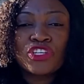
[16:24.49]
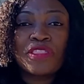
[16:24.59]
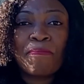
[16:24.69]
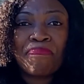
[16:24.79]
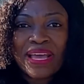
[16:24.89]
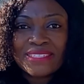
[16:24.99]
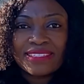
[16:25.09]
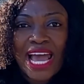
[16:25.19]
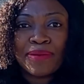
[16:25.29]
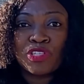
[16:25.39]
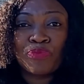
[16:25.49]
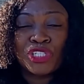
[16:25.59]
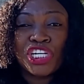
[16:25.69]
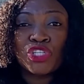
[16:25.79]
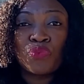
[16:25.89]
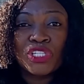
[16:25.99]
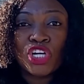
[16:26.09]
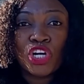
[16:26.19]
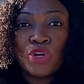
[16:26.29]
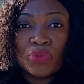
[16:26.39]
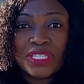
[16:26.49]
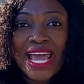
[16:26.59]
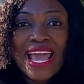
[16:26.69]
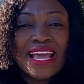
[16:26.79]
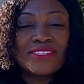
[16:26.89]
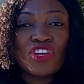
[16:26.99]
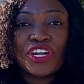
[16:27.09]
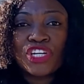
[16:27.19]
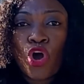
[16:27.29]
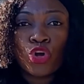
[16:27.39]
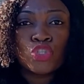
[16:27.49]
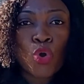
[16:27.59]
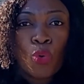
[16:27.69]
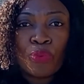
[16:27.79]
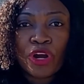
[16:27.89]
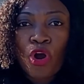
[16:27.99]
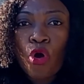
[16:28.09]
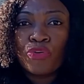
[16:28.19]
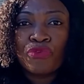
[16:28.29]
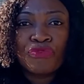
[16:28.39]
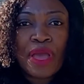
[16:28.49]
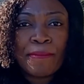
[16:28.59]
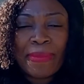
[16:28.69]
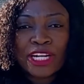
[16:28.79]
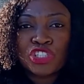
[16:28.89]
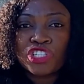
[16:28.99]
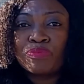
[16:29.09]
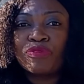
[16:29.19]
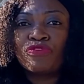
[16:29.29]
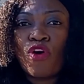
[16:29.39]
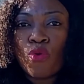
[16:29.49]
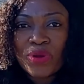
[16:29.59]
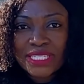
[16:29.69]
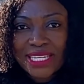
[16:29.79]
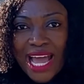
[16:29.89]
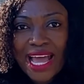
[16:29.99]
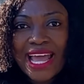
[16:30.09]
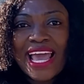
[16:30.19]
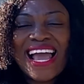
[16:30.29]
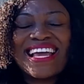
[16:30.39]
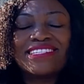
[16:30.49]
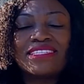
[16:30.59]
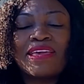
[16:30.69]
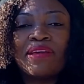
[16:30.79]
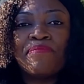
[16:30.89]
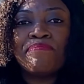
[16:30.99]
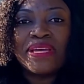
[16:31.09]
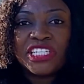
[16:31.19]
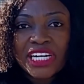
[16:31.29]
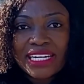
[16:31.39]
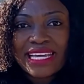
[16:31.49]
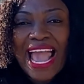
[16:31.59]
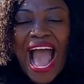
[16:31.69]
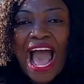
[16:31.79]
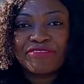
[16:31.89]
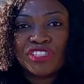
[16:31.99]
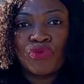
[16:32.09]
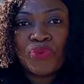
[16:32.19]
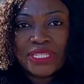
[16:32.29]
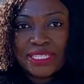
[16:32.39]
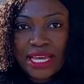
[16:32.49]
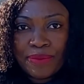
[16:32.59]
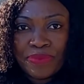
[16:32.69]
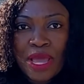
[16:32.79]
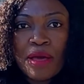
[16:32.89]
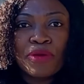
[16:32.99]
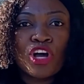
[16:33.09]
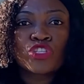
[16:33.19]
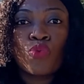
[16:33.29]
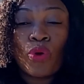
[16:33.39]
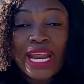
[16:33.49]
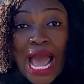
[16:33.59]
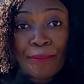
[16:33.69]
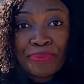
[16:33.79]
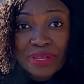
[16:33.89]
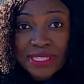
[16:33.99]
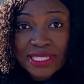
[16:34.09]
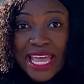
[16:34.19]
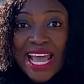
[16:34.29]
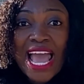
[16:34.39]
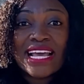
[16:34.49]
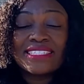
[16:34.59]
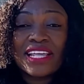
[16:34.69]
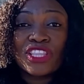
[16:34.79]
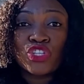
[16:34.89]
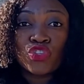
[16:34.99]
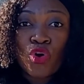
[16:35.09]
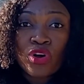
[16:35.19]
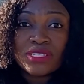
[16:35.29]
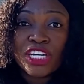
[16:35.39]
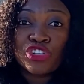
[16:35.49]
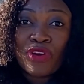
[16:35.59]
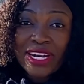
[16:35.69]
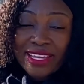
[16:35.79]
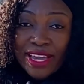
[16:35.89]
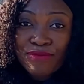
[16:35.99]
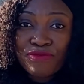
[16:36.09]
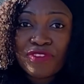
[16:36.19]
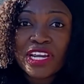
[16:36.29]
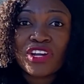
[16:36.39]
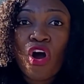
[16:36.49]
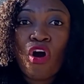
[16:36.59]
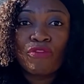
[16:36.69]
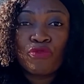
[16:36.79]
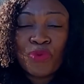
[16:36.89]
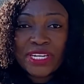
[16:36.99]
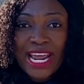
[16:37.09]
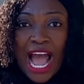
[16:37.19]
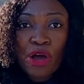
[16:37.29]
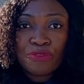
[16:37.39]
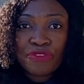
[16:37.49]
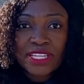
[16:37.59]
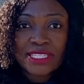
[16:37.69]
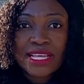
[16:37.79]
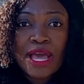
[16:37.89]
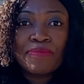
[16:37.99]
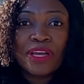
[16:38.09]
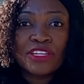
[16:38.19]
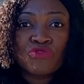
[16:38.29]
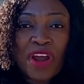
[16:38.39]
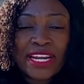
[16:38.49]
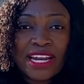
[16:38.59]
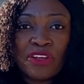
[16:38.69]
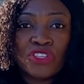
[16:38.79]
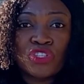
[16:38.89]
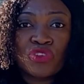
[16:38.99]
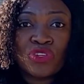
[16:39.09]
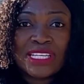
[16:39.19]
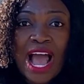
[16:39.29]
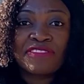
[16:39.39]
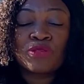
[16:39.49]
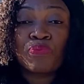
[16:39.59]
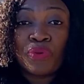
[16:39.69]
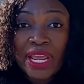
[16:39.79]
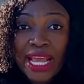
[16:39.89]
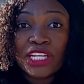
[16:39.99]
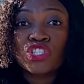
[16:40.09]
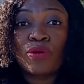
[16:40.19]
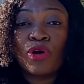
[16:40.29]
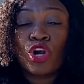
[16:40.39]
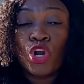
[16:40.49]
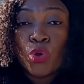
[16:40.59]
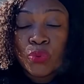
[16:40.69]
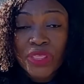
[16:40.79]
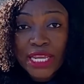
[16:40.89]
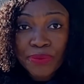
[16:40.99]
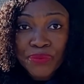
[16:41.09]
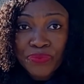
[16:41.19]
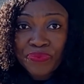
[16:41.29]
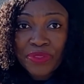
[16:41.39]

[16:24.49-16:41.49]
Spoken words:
So the best time to purchase winter clothes is not in October or November, just before winter. It's immediately after winter. Because what happens is that the stores are trying to get rid of winter outfits, because right now the stores have spring and summer clothing.